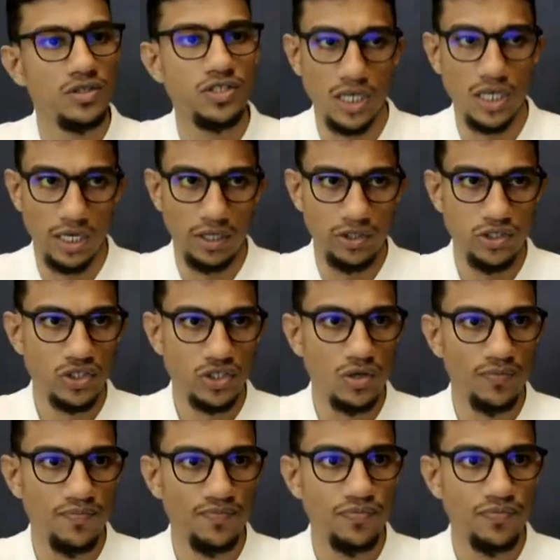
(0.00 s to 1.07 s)

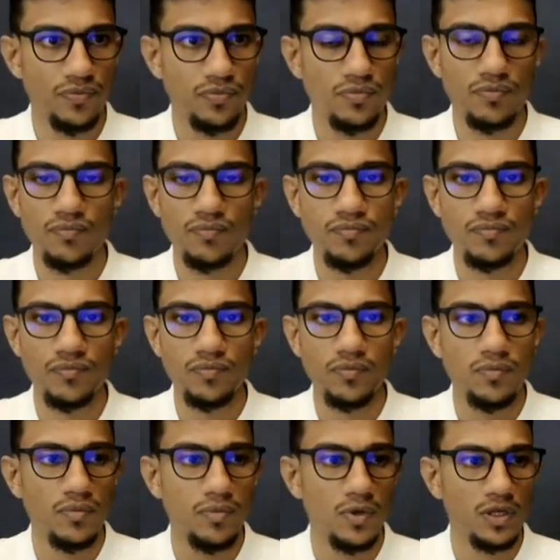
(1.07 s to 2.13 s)
changed.
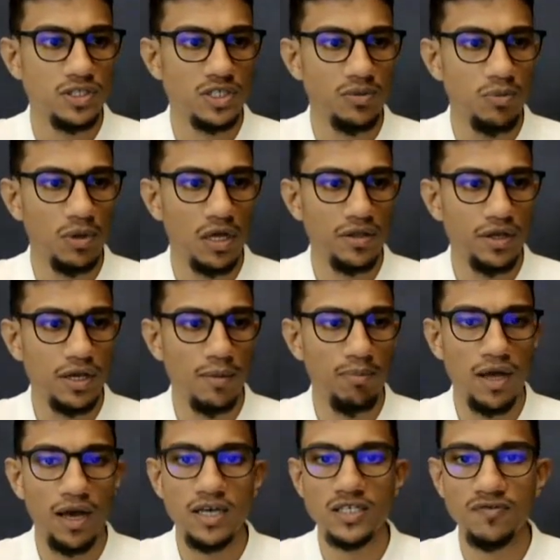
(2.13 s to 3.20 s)
Similar thing
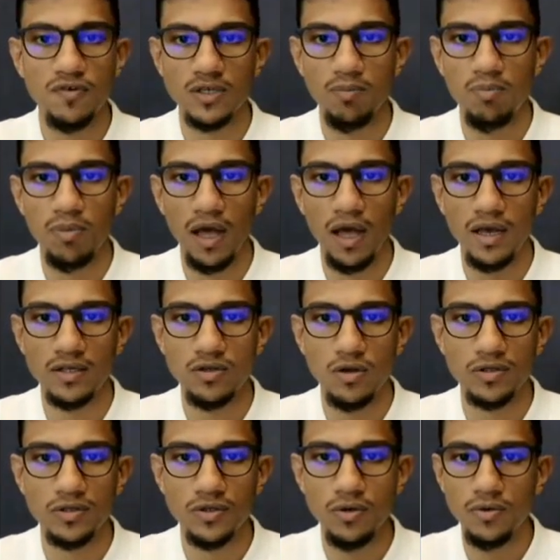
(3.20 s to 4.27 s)
applies for suppliers
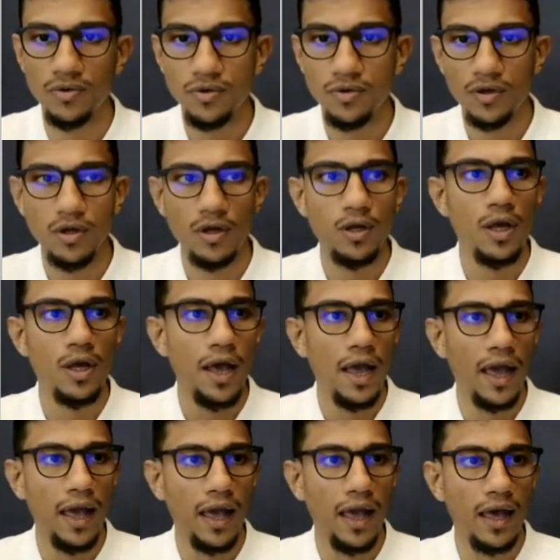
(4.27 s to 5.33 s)
also.
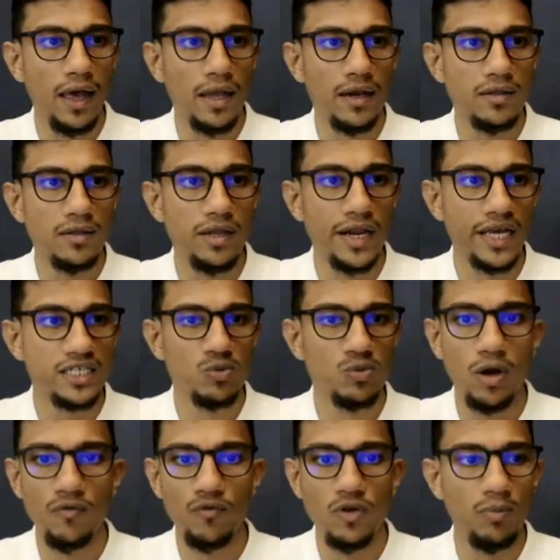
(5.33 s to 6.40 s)
And the
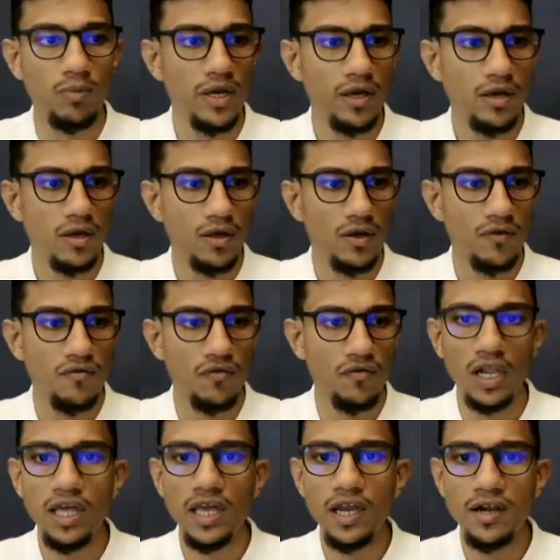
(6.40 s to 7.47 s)
next one will be
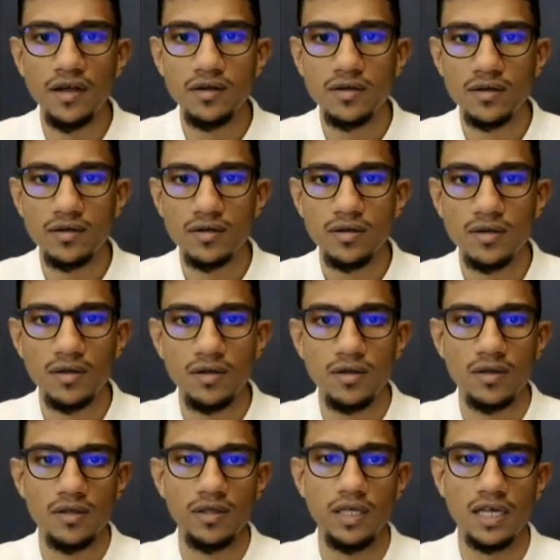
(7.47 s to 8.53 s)
for lead.
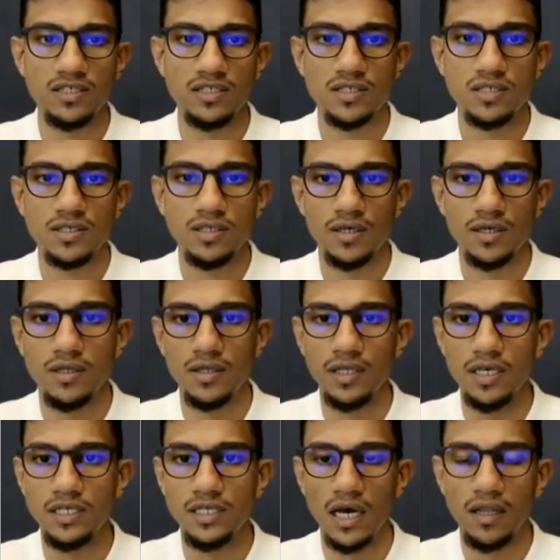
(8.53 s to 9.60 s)
Yes,
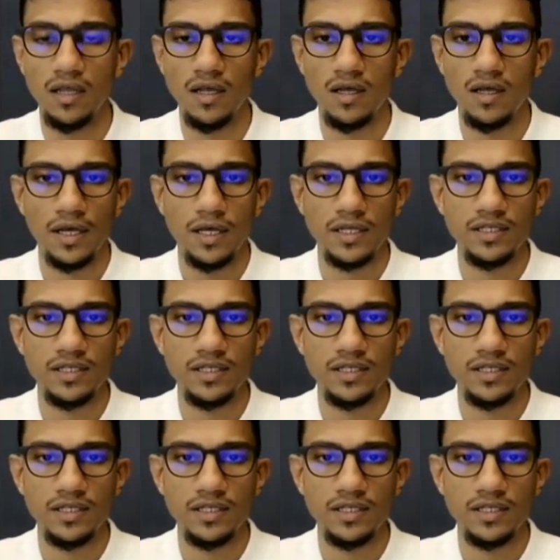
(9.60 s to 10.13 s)
these are the